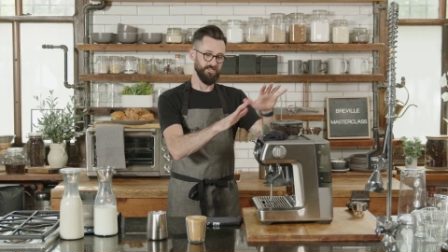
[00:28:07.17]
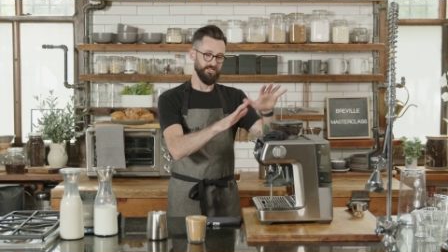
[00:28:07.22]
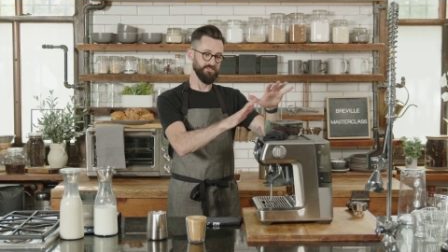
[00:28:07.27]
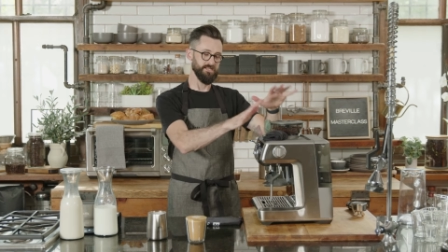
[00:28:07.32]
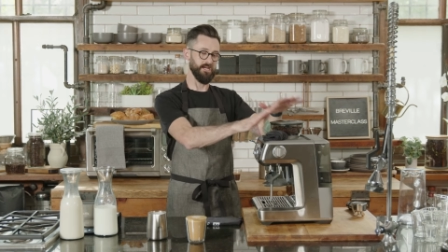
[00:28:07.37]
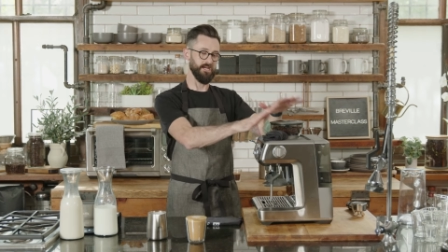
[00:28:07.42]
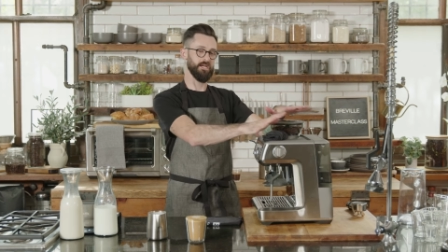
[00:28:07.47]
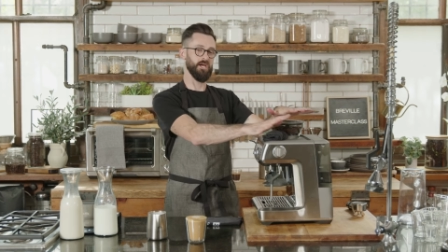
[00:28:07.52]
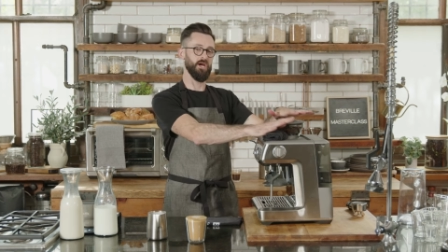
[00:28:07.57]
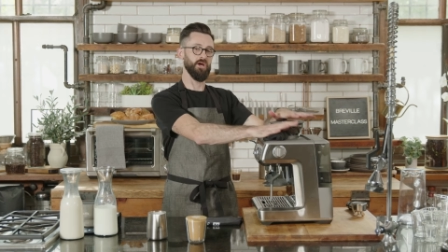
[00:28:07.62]

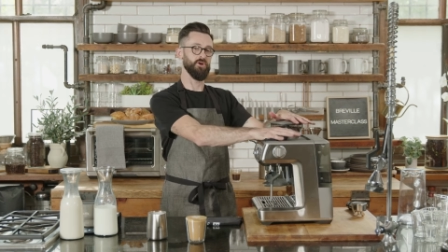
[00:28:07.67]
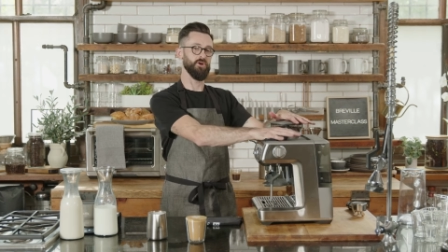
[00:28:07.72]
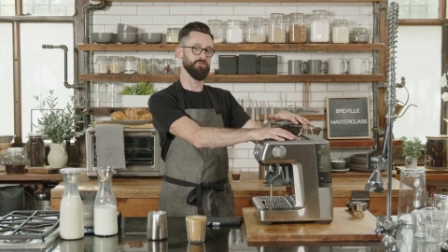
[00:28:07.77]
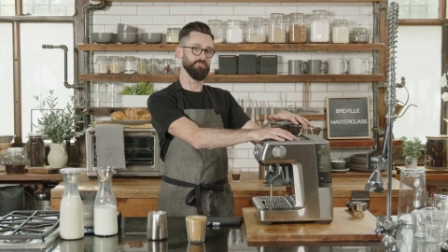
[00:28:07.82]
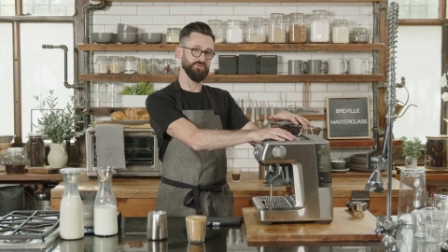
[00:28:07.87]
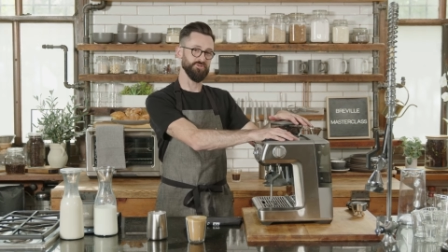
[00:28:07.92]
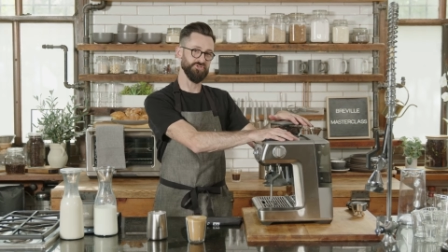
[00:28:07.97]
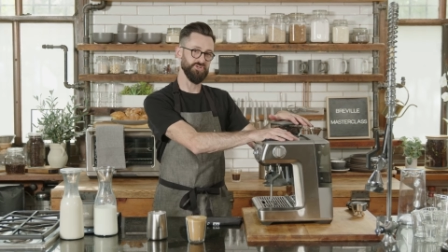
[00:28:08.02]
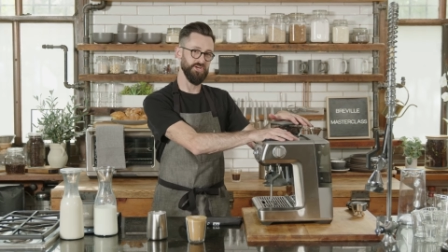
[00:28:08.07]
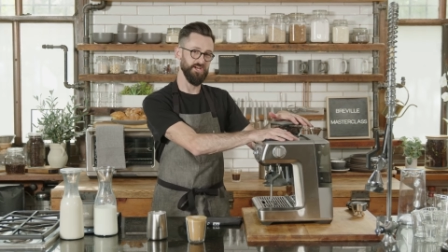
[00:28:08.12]
Take care of your
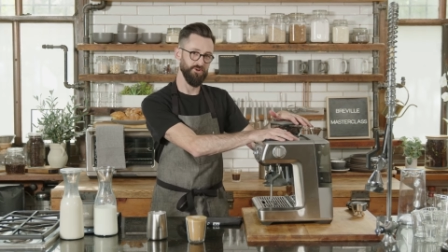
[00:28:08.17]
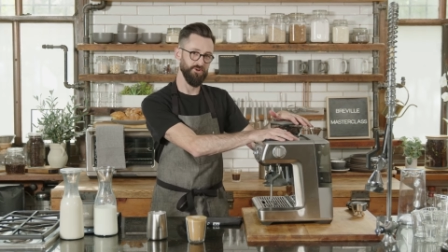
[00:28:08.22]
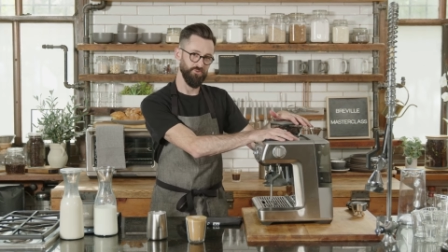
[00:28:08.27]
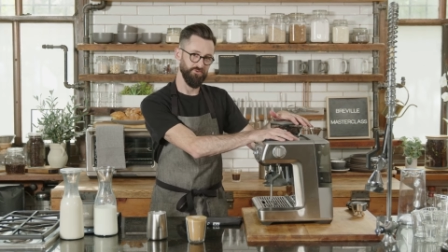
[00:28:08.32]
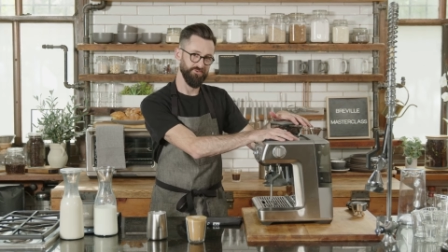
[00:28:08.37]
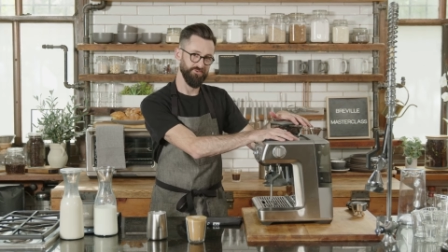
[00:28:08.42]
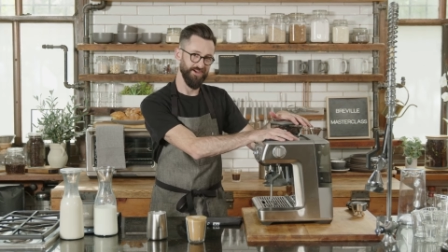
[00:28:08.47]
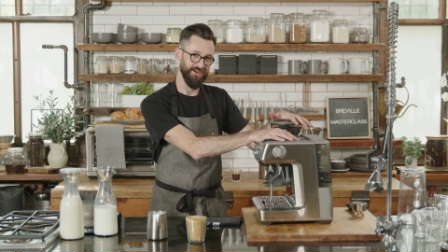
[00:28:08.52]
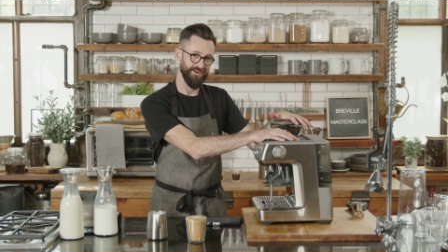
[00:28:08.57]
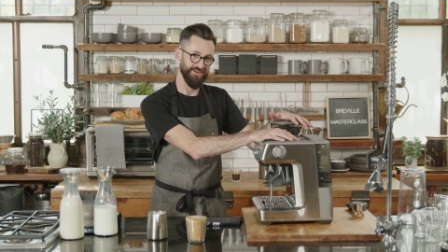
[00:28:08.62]
machine, it will
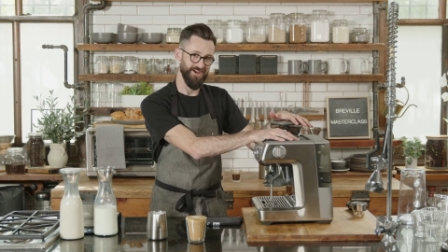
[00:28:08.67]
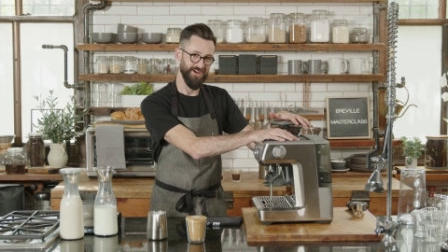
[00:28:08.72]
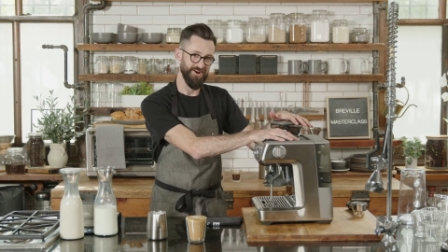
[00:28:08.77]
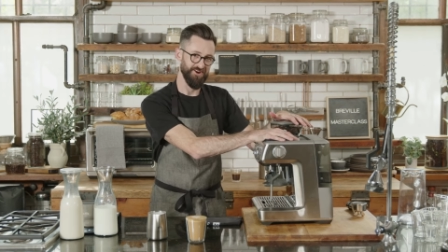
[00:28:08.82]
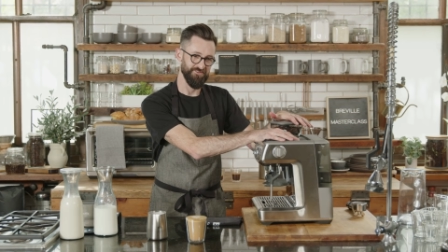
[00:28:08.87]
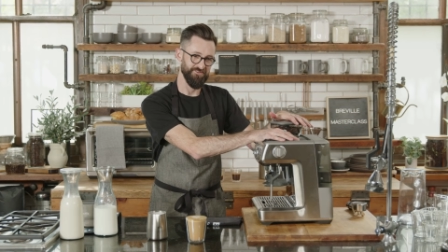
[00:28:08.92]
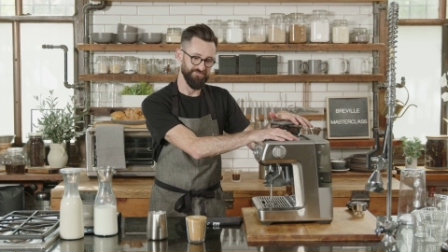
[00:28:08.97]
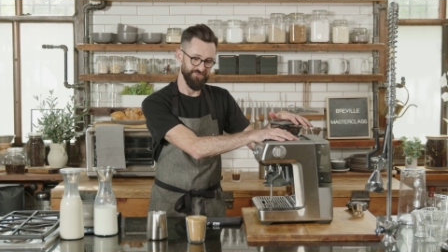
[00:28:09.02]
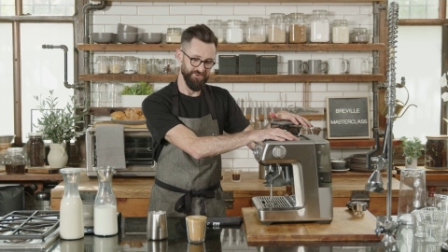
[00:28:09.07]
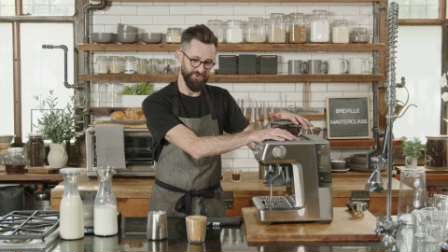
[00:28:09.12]
take
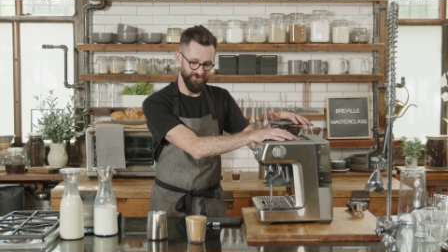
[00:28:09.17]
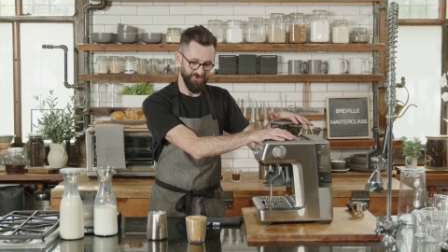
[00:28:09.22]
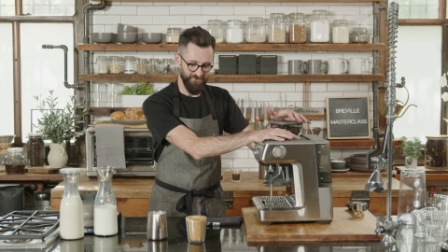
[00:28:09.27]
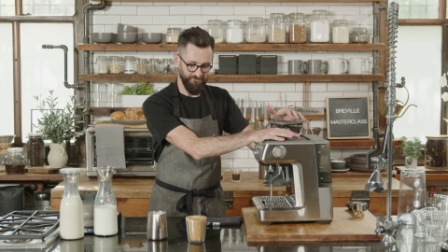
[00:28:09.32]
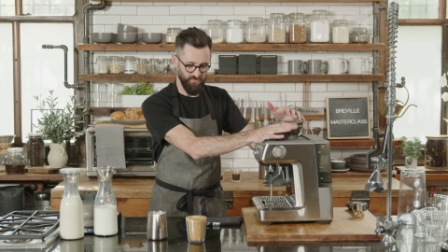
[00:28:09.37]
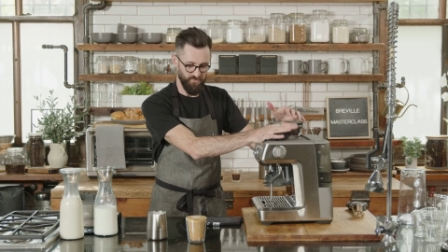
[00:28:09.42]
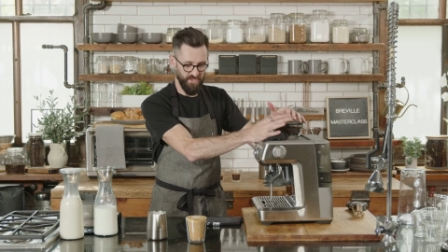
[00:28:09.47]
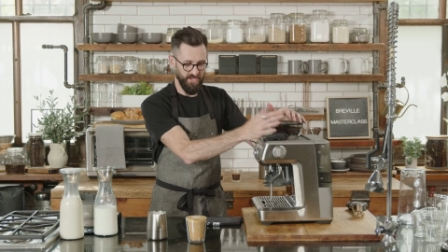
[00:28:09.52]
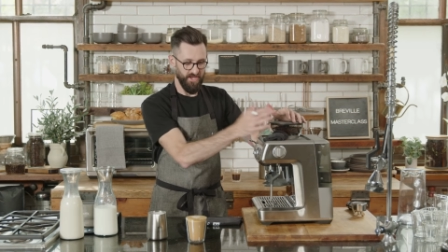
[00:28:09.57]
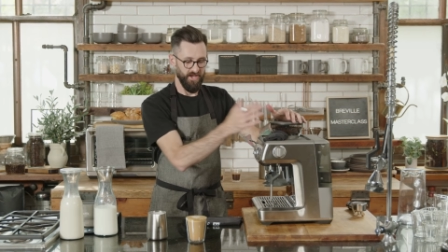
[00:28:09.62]
care of
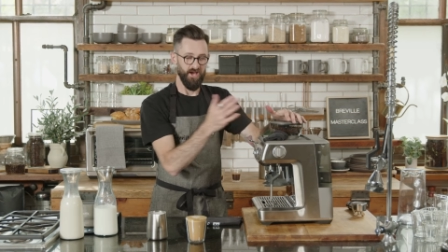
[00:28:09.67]
you.